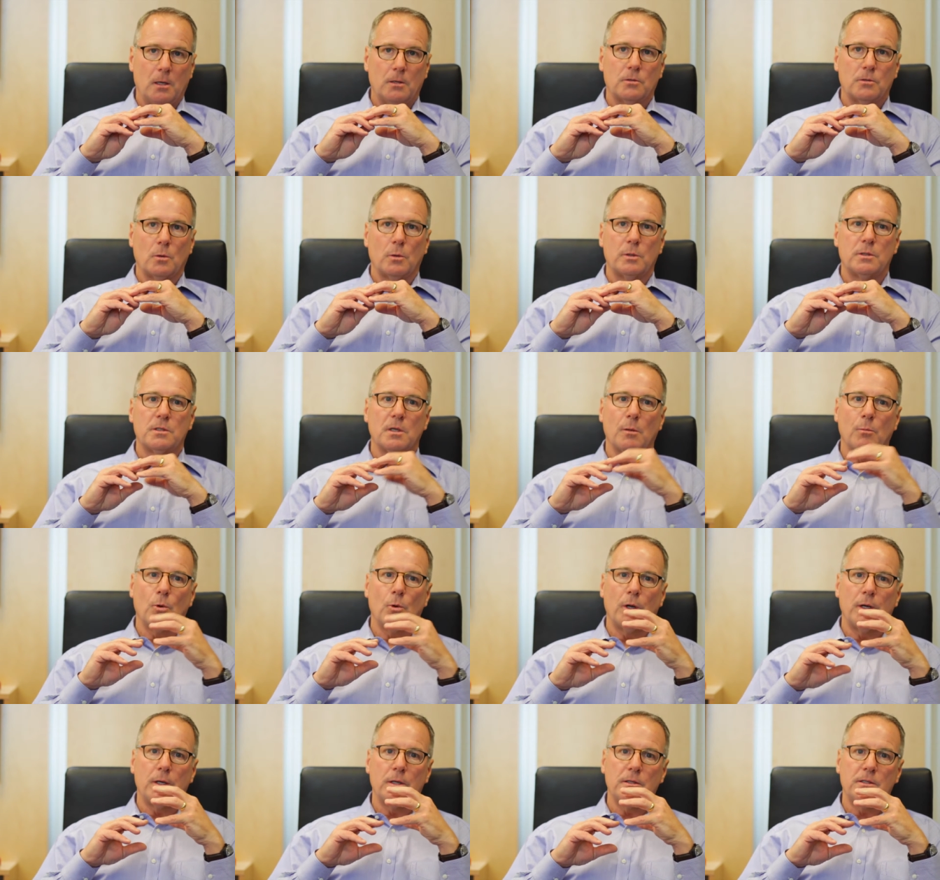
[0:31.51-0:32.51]
So it's
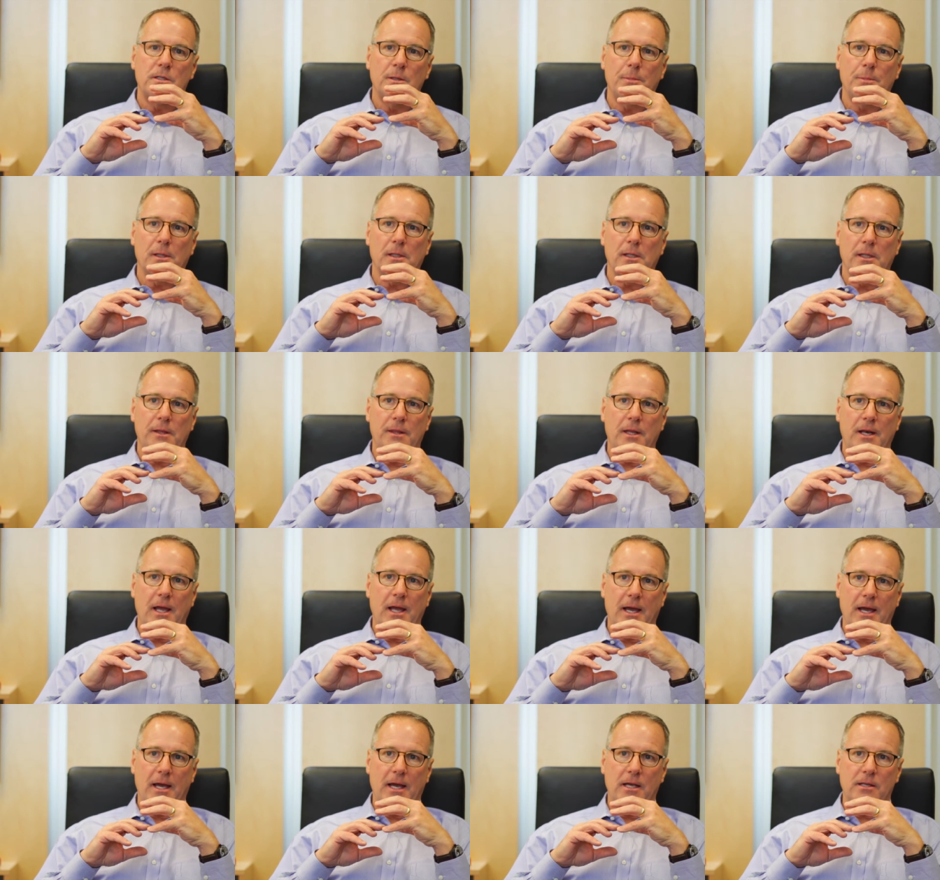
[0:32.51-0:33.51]
someone typically that
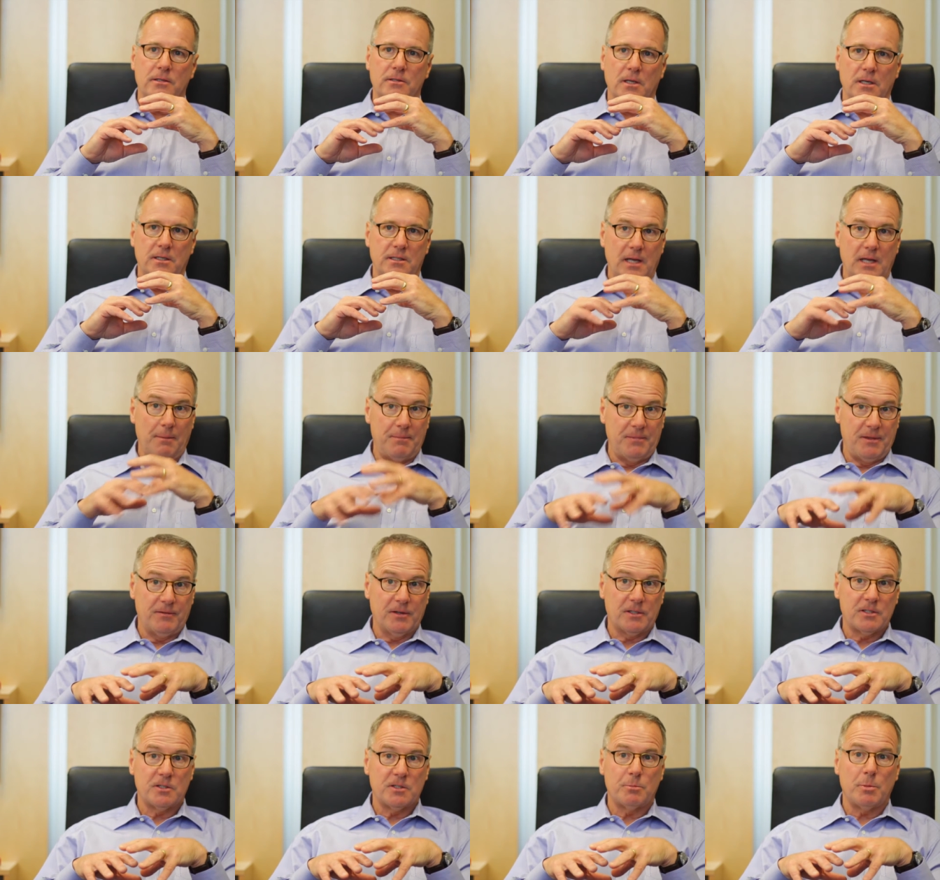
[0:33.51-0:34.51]
has a depth
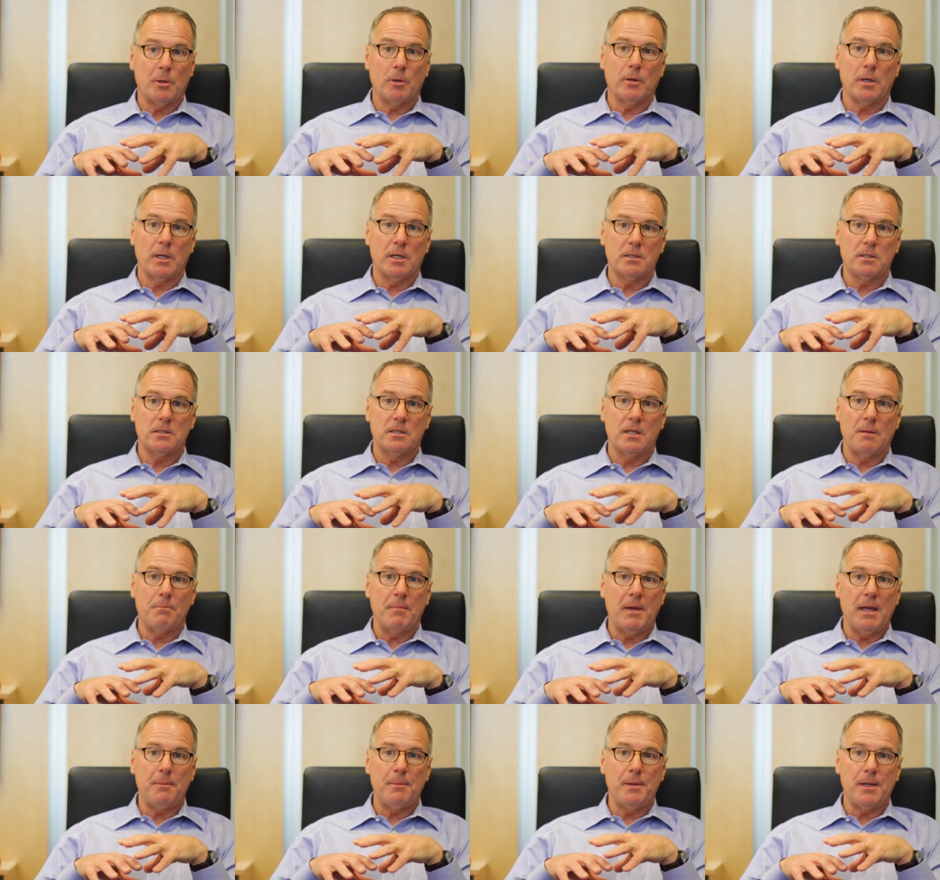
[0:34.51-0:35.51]
of experience that
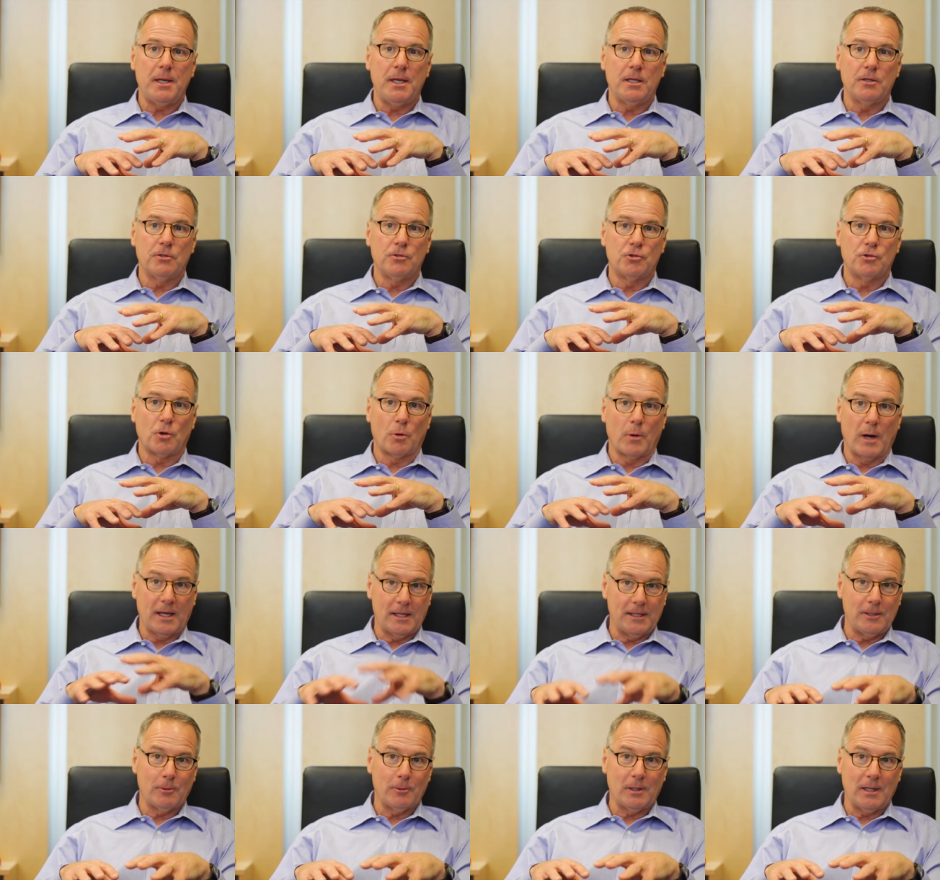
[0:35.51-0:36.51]
may be
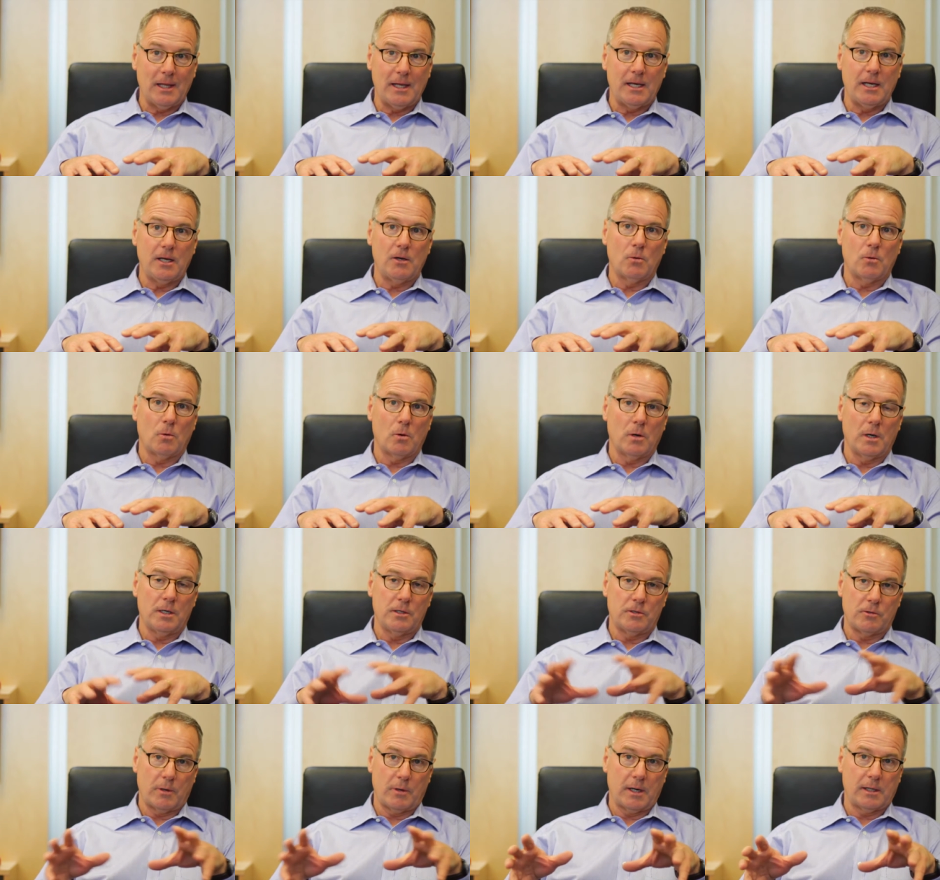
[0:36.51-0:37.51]
directly related or
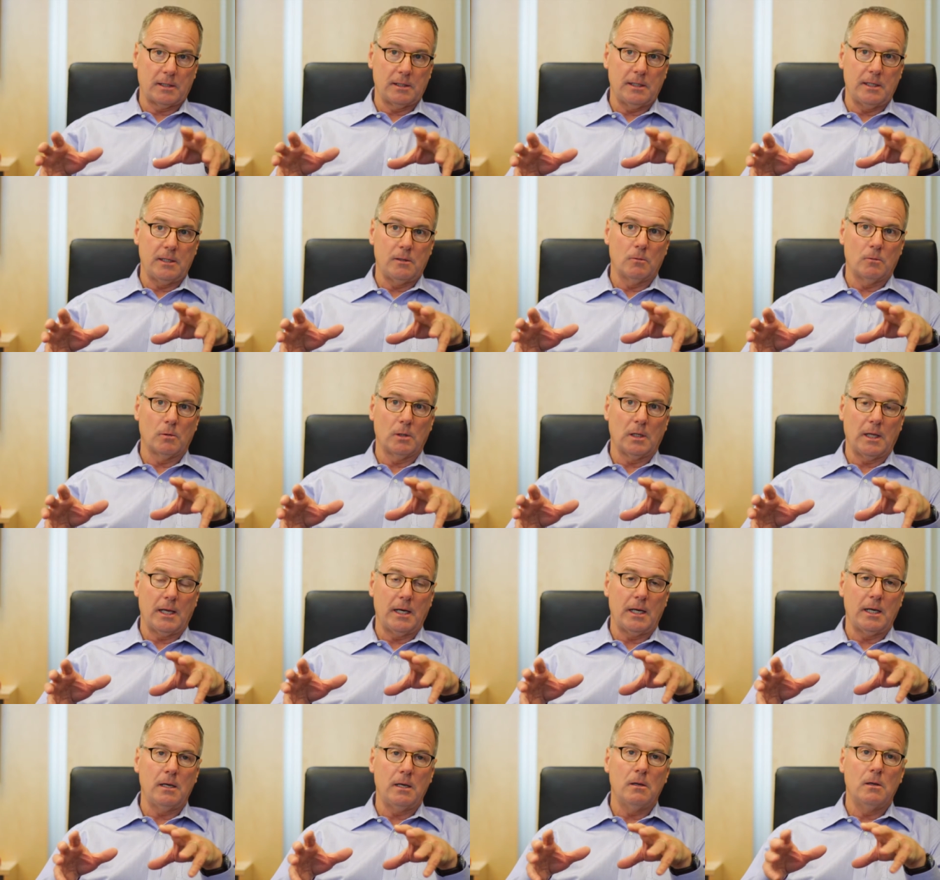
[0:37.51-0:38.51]
indirectly
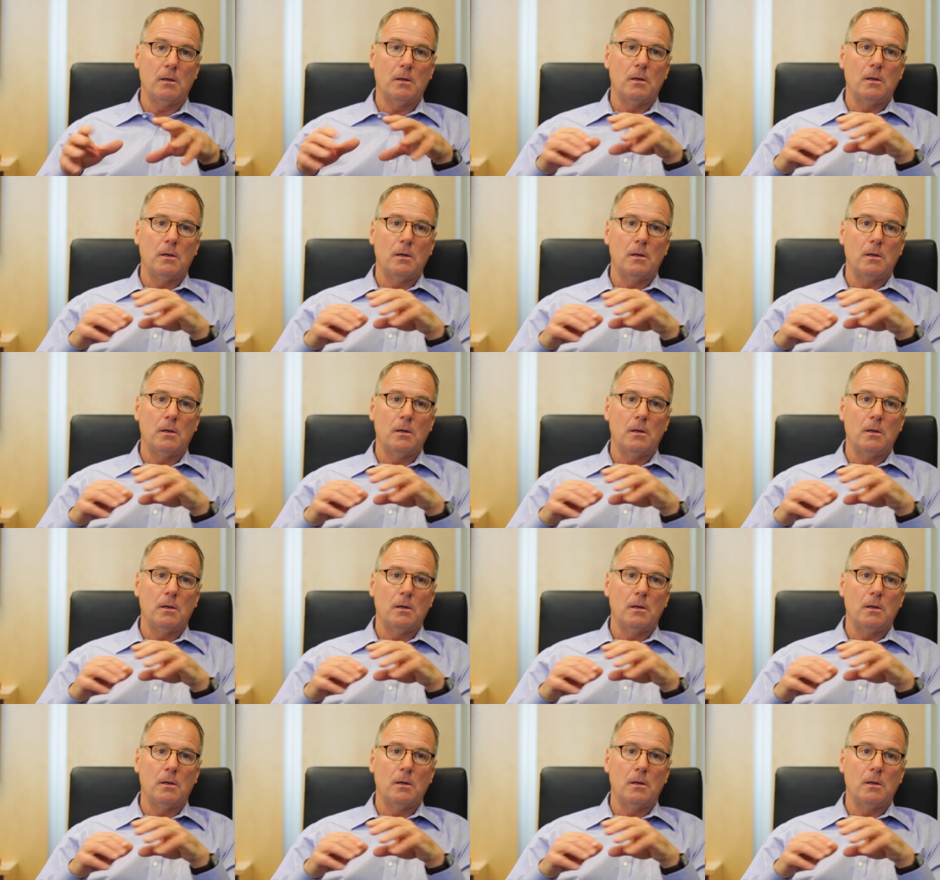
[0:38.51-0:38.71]
related.